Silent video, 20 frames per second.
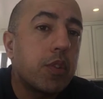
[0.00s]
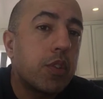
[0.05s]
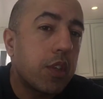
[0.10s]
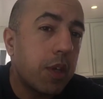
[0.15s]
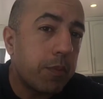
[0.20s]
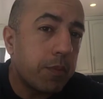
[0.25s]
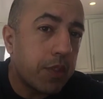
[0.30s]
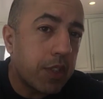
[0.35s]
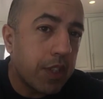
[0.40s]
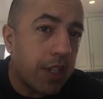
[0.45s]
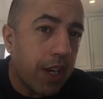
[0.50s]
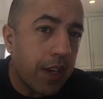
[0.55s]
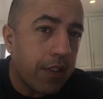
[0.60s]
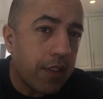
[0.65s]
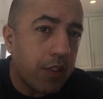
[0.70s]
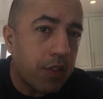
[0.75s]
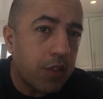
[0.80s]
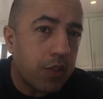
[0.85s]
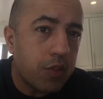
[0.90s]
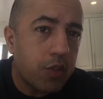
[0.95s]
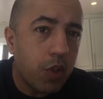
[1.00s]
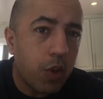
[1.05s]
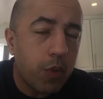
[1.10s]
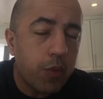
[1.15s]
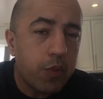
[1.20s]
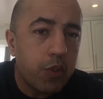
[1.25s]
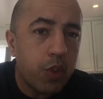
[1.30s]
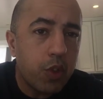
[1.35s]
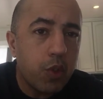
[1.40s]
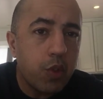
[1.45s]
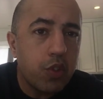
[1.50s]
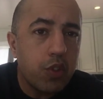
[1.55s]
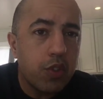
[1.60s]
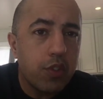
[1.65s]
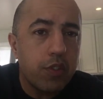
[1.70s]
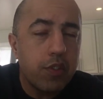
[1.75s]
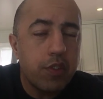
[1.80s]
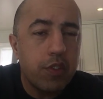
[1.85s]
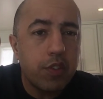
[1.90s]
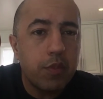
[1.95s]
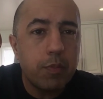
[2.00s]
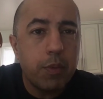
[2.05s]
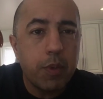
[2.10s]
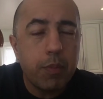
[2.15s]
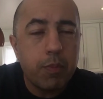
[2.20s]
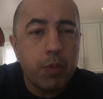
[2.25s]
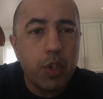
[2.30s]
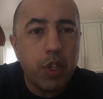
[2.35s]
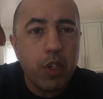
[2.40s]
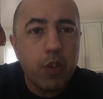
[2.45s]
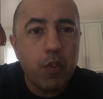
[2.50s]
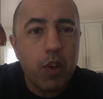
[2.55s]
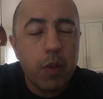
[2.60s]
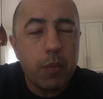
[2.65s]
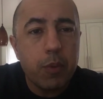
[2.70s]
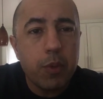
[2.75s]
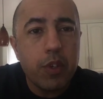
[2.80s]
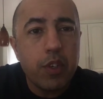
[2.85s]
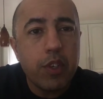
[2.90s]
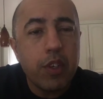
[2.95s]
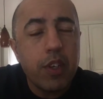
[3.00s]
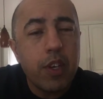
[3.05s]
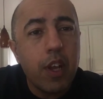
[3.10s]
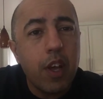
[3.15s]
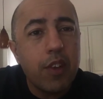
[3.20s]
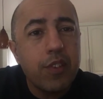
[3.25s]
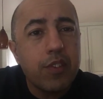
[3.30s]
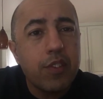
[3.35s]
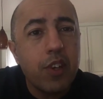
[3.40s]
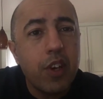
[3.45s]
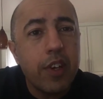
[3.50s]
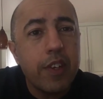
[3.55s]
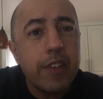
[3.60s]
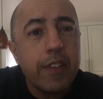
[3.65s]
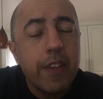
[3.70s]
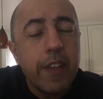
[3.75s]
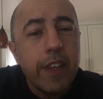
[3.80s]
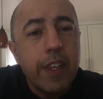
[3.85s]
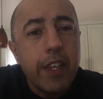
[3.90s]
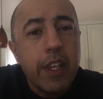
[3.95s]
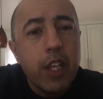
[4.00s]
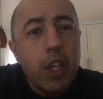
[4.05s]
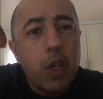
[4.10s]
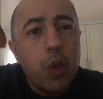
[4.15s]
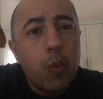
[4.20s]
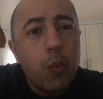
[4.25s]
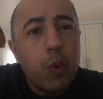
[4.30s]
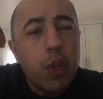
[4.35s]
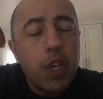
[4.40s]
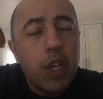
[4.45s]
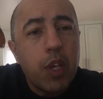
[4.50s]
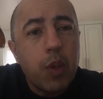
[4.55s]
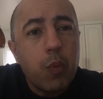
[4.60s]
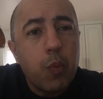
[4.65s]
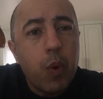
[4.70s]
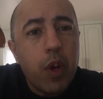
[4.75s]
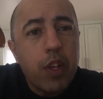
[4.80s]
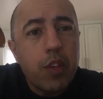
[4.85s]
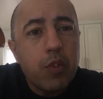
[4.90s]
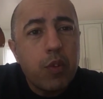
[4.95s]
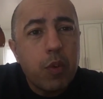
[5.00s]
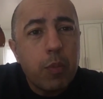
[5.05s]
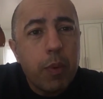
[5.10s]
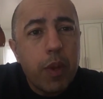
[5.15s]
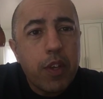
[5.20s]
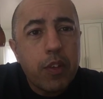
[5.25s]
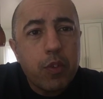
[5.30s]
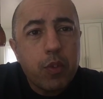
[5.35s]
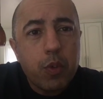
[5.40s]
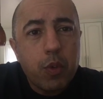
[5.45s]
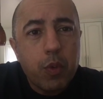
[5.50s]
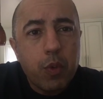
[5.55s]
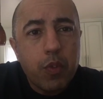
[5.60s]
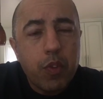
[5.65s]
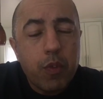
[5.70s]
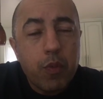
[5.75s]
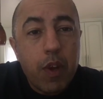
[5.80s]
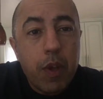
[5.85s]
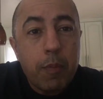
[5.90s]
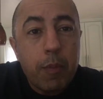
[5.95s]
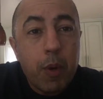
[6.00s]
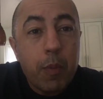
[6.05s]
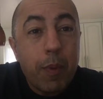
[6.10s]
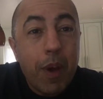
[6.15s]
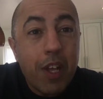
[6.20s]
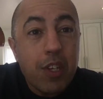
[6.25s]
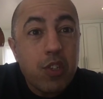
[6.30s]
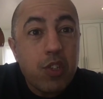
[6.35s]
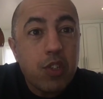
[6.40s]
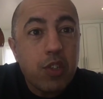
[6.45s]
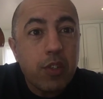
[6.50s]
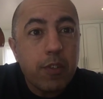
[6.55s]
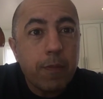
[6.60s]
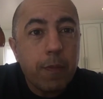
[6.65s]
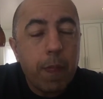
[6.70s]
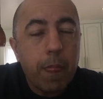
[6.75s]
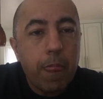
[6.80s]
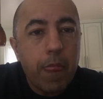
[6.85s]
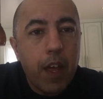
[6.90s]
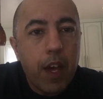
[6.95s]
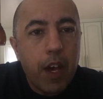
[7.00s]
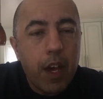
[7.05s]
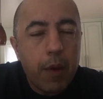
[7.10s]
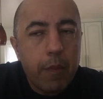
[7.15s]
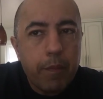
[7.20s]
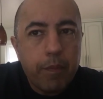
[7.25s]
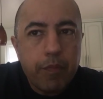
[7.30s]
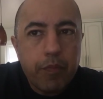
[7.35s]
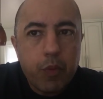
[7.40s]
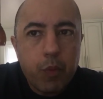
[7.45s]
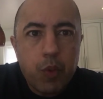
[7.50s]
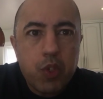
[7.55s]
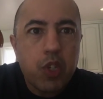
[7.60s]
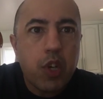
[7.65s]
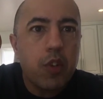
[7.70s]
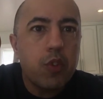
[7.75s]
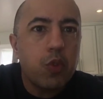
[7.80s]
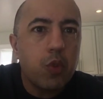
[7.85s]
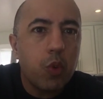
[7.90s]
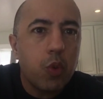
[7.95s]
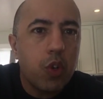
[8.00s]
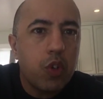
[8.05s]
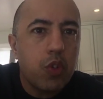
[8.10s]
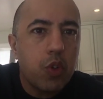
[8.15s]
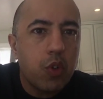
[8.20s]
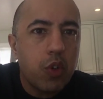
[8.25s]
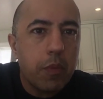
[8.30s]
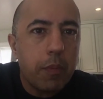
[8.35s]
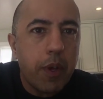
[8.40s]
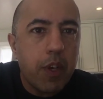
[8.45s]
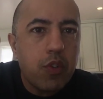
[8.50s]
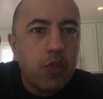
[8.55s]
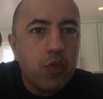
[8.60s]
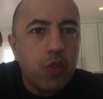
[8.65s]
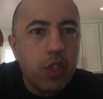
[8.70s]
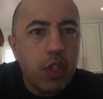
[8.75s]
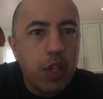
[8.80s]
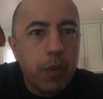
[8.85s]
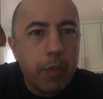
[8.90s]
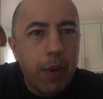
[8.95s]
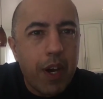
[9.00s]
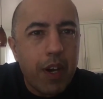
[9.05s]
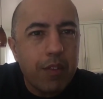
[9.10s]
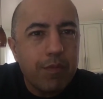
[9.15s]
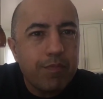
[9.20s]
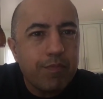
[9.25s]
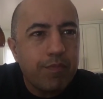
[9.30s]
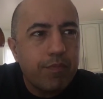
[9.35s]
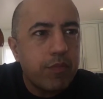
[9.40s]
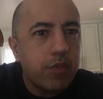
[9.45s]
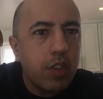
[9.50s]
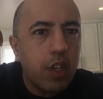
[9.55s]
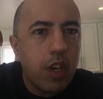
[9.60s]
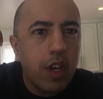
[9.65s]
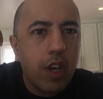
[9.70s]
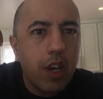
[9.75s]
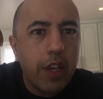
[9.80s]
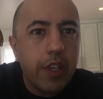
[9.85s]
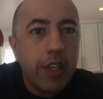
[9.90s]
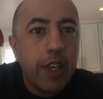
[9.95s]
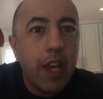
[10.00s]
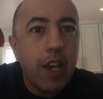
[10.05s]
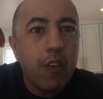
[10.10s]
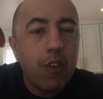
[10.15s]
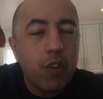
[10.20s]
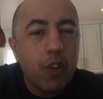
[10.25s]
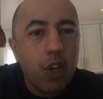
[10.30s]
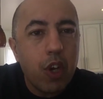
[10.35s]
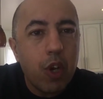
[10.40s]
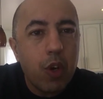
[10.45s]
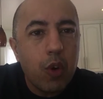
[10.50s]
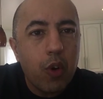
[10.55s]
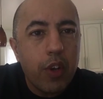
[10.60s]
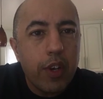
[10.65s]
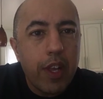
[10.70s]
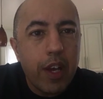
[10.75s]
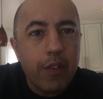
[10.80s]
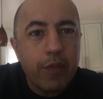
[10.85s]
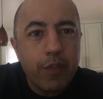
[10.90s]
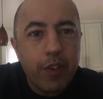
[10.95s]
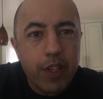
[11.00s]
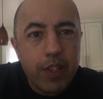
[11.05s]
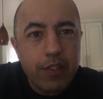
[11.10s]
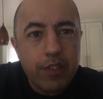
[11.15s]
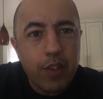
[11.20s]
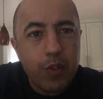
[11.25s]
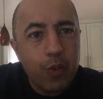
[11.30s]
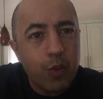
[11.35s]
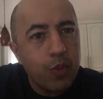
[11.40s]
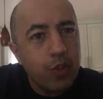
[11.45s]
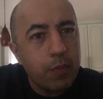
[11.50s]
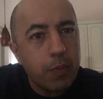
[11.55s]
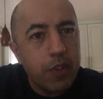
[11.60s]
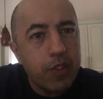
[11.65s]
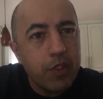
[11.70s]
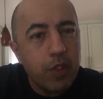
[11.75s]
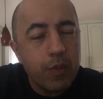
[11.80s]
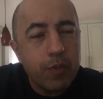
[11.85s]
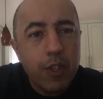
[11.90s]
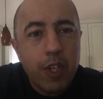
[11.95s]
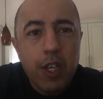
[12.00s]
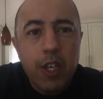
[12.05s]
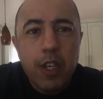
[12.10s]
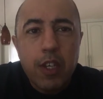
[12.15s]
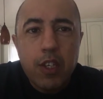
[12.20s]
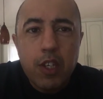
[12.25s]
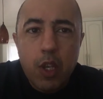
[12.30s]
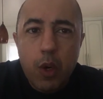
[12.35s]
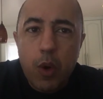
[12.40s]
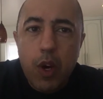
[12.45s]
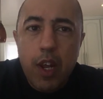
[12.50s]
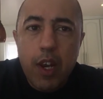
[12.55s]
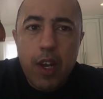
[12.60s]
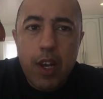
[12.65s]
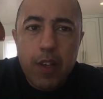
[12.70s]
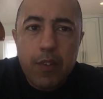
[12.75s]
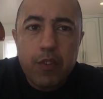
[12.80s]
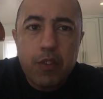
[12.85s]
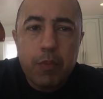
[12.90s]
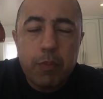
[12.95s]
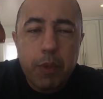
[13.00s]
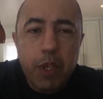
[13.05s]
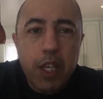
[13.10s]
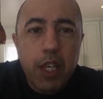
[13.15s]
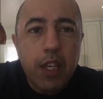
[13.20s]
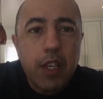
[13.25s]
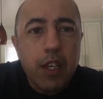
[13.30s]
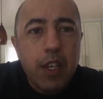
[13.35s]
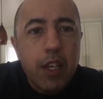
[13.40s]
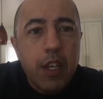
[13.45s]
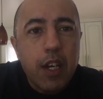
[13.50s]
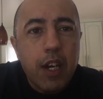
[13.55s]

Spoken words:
to come together to solve solutions has been pretty incredible. And last night we went to a place called the Rainbow Mansion, which I saw on a documentary about a year ago on Netflix, and I thought to myself, I'd love to be